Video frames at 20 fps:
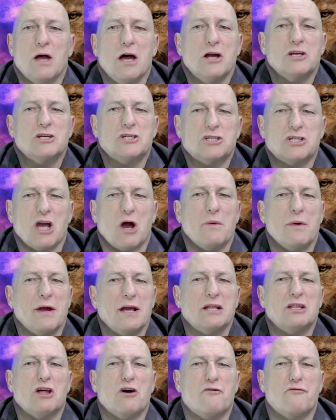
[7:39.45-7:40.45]

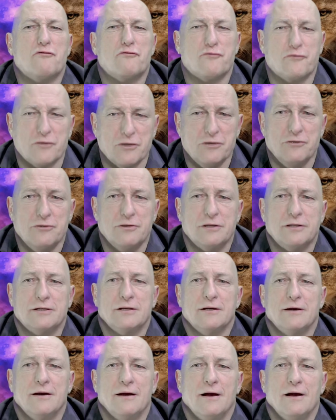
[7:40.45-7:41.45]
sowing the fruit
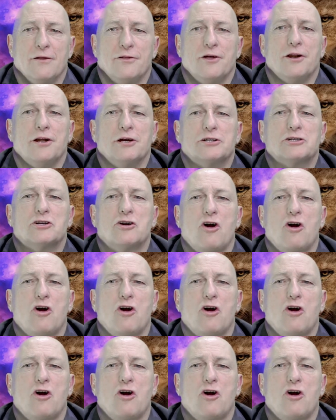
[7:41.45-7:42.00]
that is